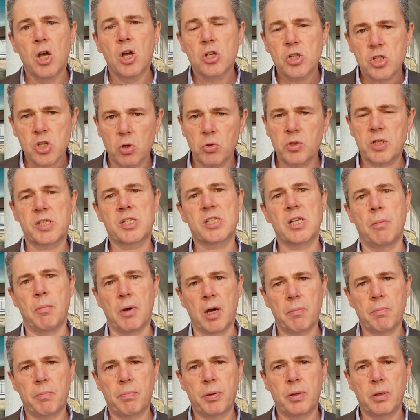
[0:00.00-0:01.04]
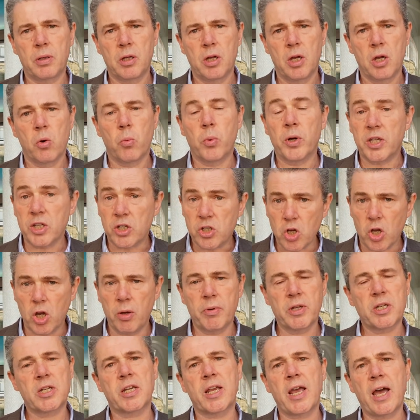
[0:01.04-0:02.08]
So to sum up, we're
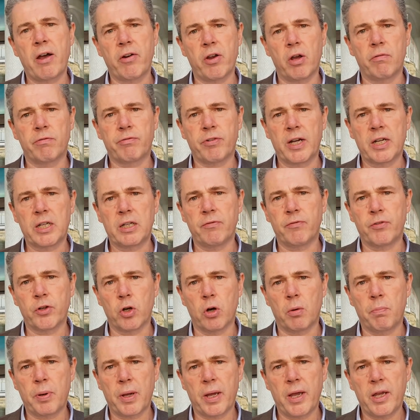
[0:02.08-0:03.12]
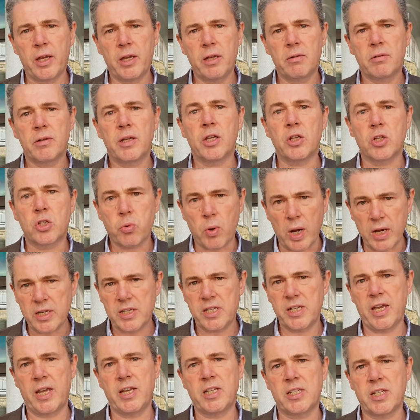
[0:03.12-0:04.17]
determined to carry on fighting for your pay in
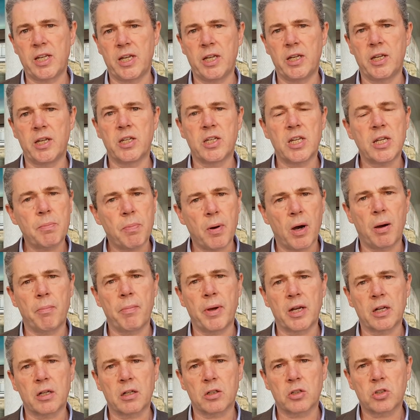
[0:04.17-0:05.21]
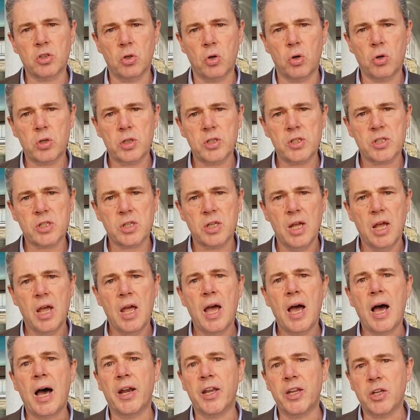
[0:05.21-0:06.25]
2018 in departmental talks,
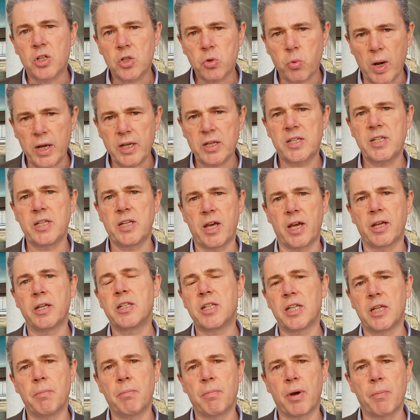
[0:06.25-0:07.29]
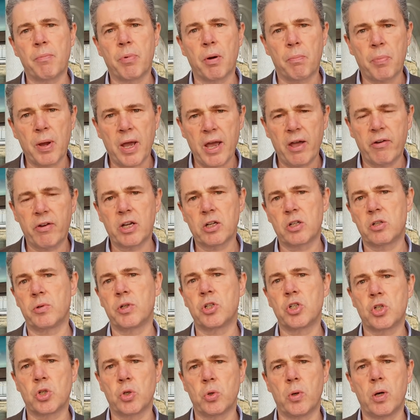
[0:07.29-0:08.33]
and in 2019 by preparing to
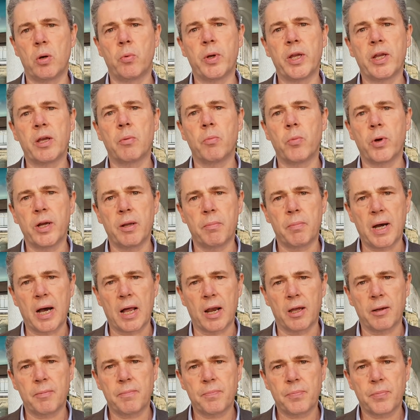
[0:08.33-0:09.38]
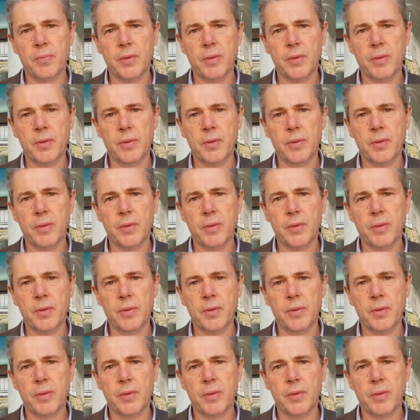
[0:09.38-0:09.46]
ensure we can win a ballot.